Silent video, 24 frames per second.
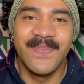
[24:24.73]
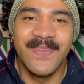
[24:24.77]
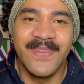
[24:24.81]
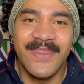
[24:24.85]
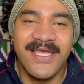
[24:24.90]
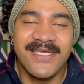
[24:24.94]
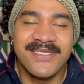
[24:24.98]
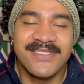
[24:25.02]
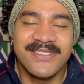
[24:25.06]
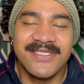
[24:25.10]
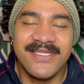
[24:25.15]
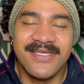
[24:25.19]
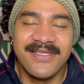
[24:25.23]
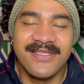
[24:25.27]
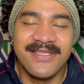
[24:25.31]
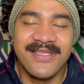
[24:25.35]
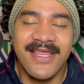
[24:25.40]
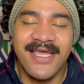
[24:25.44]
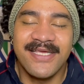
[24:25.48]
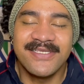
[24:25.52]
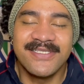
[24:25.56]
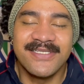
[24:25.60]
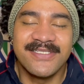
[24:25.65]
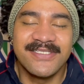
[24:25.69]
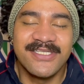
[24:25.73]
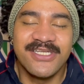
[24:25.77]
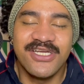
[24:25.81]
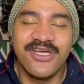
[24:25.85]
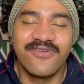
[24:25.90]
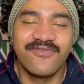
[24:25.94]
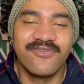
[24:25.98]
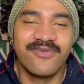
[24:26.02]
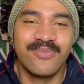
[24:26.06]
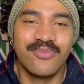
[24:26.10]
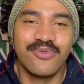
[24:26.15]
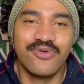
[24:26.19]
That's the tick
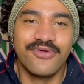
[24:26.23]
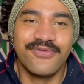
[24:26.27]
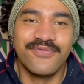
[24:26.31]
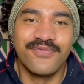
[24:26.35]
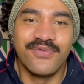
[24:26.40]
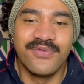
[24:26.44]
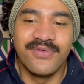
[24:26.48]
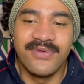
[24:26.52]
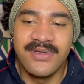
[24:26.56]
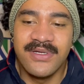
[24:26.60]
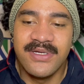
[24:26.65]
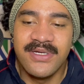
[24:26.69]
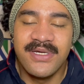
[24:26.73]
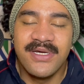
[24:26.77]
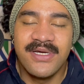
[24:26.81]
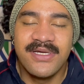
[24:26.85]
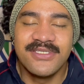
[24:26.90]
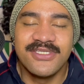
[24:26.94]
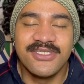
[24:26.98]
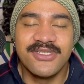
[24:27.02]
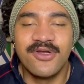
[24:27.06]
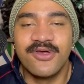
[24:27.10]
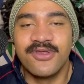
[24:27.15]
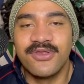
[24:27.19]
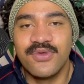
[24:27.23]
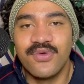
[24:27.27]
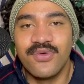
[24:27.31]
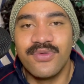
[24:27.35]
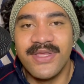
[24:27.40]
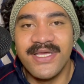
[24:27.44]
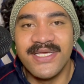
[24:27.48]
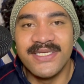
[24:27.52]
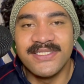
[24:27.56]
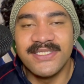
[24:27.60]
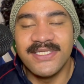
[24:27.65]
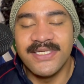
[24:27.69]
of approval to not do
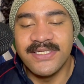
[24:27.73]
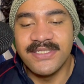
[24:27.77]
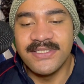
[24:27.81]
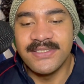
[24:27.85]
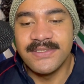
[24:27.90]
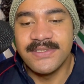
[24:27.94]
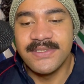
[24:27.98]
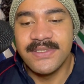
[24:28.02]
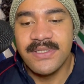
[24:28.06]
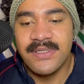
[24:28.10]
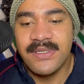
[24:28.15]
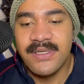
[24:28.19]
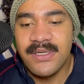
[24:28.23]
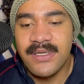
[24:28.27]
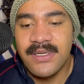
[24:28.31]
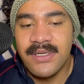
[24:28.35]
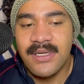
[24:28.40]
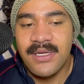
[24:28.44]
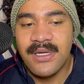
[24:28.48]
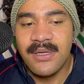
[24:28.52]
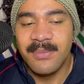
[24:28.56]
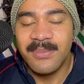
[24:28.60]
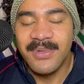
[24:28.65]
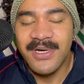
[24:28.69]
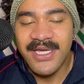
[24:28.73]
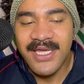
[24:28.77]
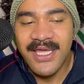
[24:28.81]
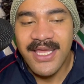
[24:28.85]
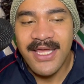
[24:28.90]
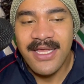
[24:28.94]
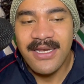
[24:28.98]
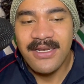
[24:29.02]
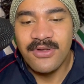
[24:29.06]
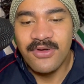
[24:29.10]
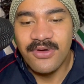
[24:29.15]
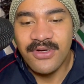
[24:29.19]
these things. But
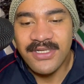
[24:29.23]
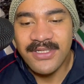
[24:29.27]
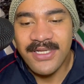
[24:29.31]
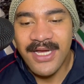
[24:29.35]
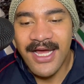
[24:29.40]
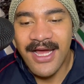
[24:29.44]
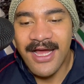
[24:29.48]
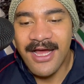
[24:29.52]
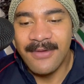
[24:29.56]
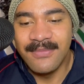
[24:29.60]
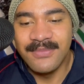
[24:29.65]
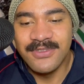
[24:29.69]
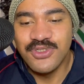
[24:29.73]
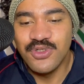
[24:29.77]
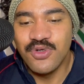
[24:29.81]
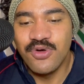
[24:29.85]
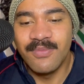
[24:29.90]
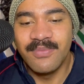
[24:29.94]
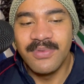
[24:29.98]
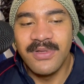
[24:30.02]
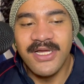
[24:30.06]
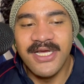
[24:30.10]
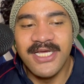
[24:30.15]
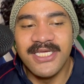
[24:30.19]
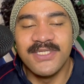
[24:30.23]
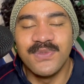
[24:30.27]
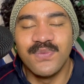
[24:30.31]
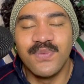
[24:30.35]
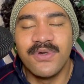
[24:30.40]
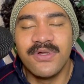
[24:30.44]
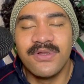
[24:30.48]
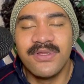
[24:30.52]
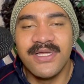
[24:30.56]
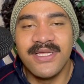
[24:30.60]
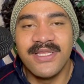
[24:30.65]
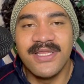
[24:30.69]
again, look, I'm sure players
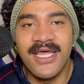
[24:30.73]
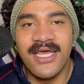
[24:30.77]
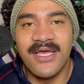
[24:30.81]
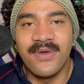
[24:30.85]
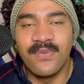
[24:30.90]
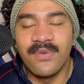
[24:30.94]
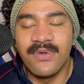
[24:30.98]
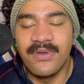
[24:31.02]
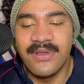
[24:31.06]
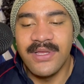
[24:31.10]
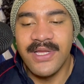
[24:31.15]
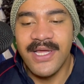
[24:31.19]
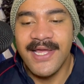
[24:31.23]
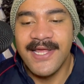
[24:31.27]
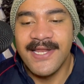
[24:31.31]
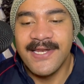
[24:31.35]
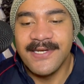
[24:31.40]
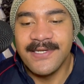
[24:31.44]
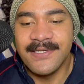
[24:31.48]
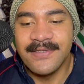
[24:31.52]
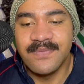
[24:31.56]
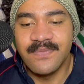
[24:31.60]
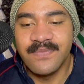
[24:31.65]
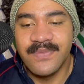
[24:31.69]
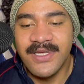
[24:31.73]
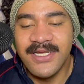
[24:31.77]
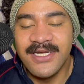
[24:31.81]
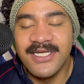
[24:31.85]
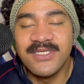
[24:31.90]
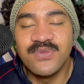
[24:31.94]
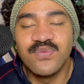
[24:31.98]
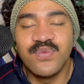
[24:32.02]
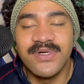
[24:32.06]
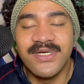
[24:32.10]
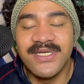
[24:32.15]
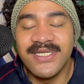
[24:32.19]
will, and they will, and it
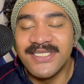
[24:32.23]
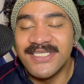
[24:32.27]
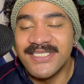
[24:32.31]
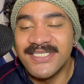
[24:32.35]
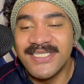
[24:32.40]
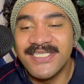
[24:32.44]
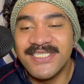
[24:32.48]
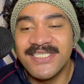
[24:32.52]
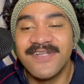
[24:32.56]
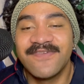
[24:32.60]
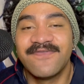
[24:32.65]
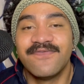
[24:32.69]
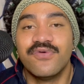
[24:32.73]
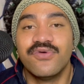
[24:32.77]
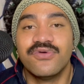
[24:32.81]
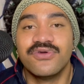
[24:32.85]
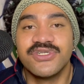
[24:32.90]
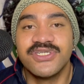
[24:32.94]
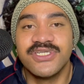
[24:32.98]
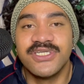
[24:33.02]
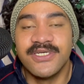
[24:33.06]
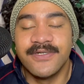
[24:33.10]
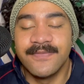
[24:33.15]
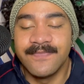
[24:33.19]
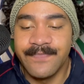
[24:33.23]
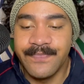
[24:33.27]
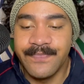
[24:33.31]
is what it is, and it's unfortunate.